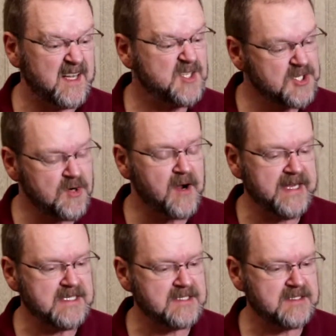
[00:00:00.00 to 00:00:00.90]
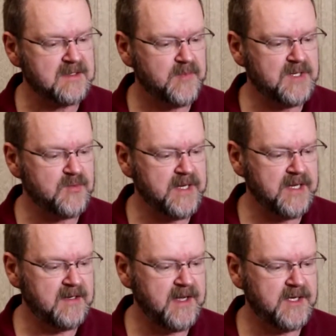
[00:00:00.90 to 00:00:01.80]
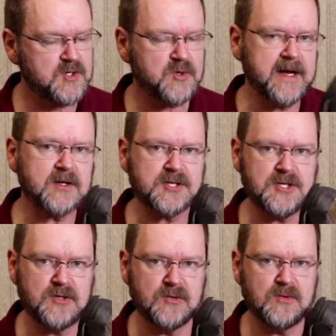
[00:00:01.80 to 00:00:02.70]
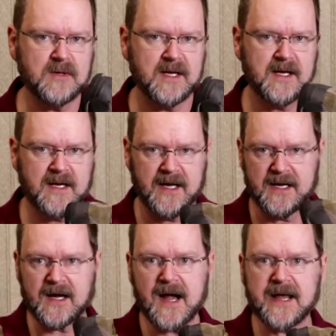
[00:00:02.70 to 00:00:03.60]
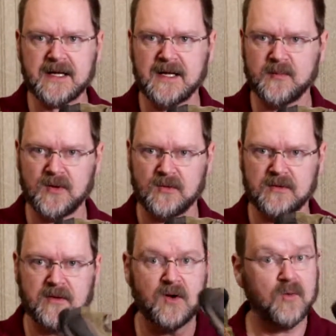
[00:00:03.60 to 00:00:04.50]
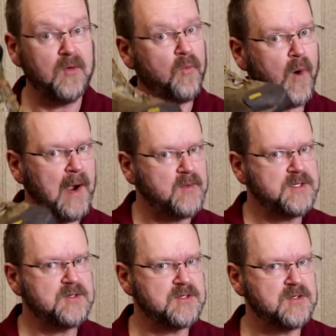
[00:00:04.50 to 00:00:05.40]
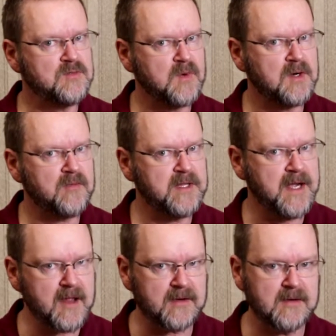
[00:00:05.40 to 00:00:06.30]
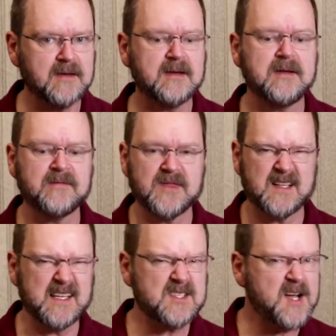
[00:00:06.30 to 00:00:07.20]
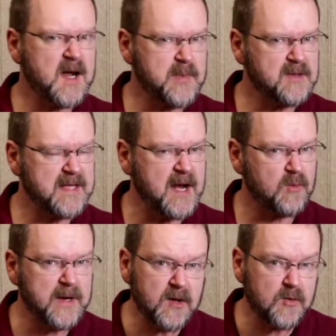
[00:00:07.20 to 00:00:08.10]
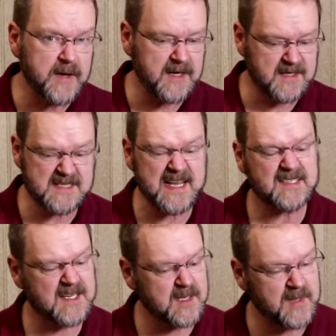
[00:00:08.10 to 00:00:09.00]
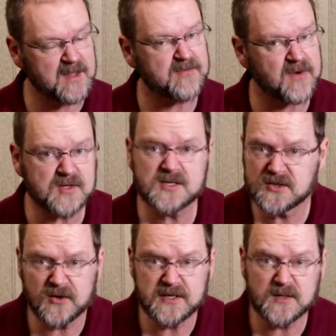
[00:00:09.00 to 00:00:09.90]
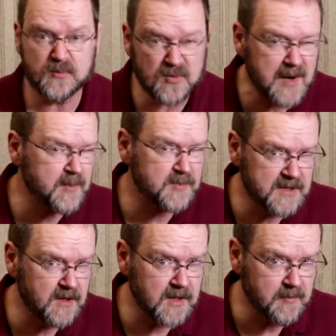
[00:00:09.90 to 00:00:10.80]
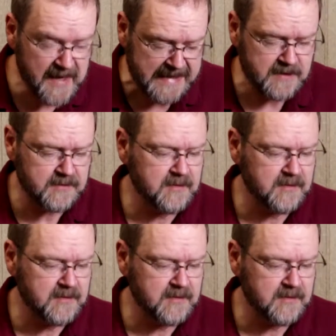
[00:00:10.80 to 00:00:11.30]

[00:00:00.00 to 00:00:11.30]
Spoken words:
a choice between a trail shoe and a hiking boot. Well, why would you choose one over the other? Let's talk about that real quick because that's going to be the first choice you're probably going to make.